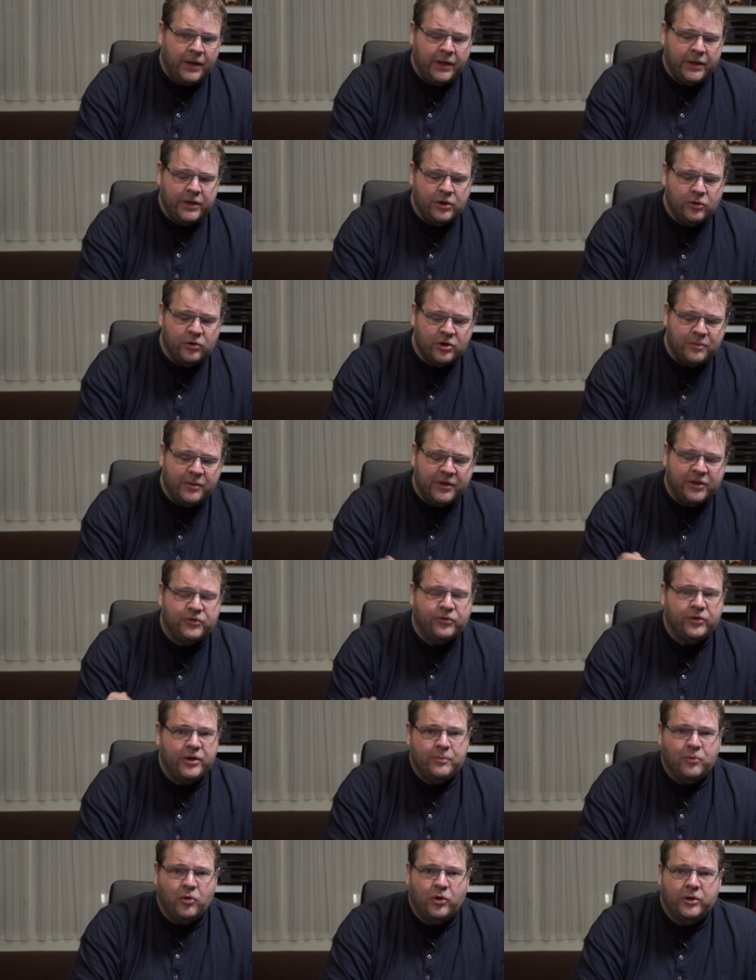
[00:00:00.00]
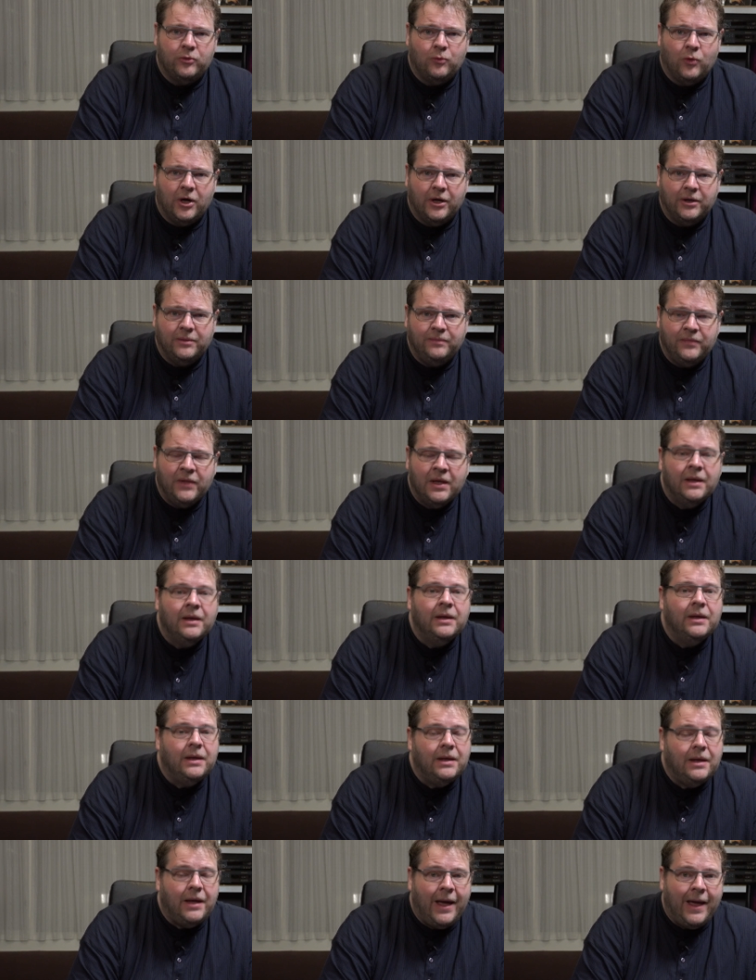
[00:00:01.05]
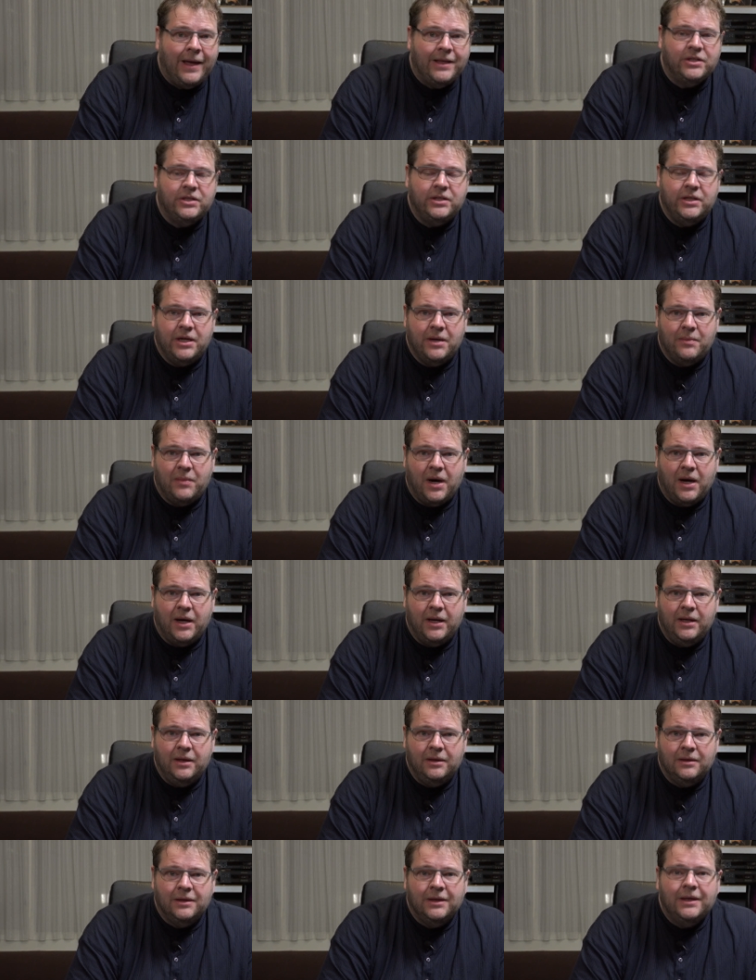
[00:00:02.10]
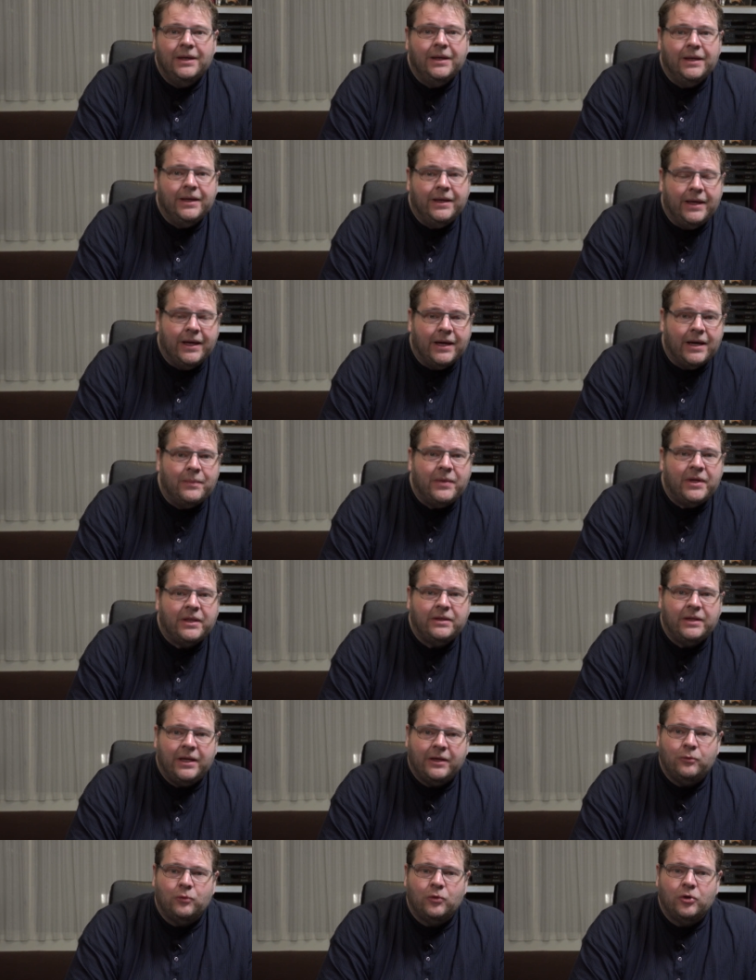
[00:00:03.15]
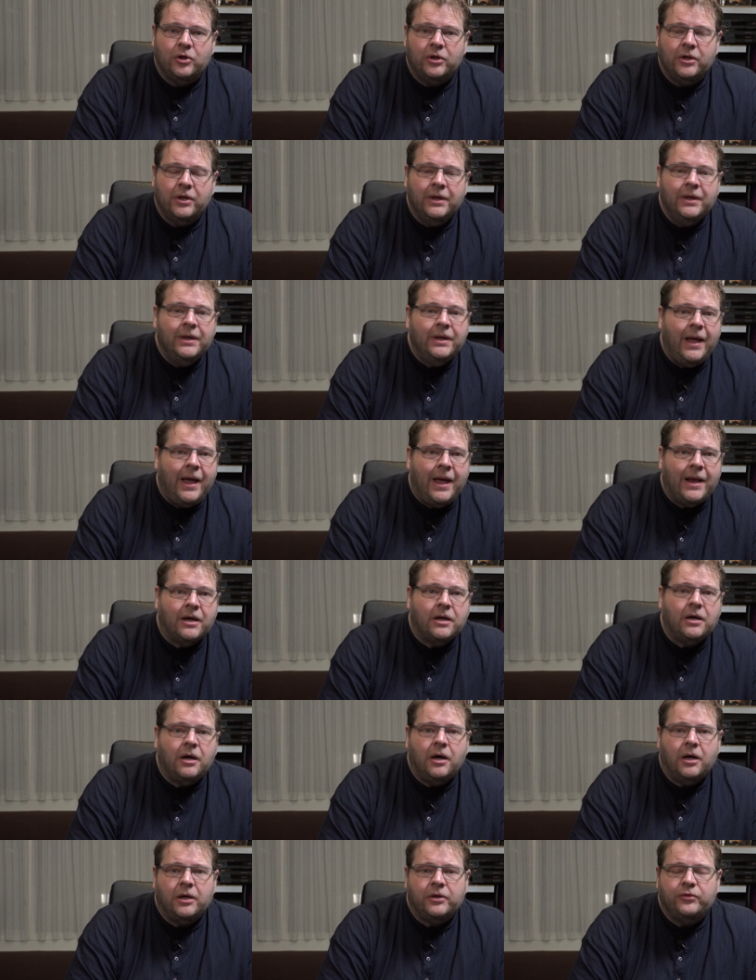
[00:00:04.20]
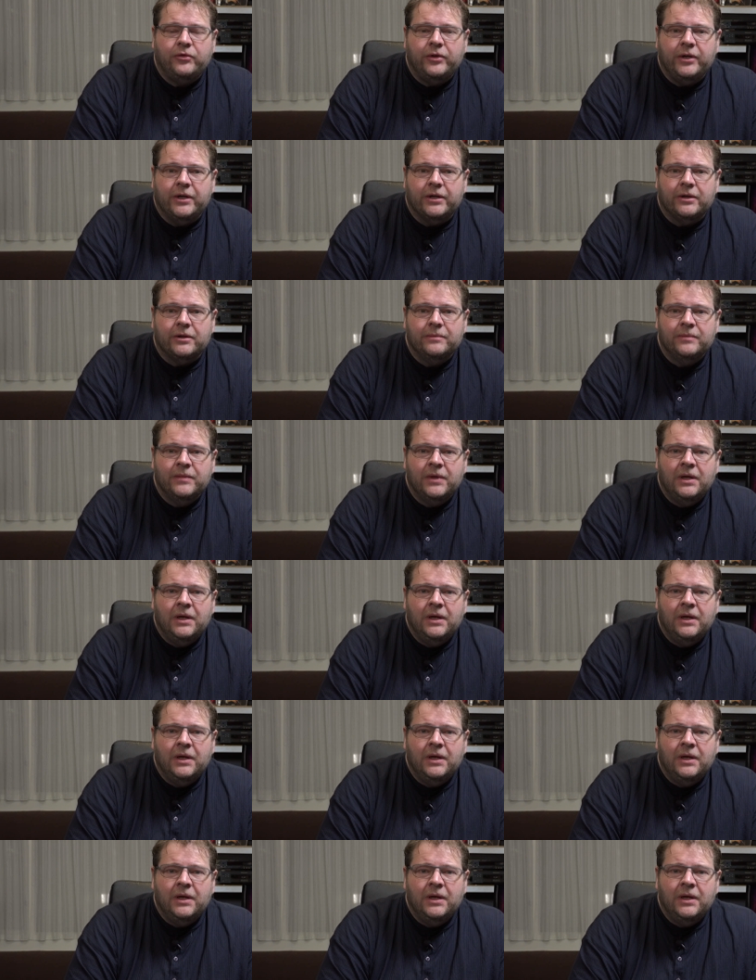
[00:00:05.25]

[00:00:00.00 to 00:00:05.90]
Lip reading: USB 3.1, HDMI, gigabit network, and a card reader.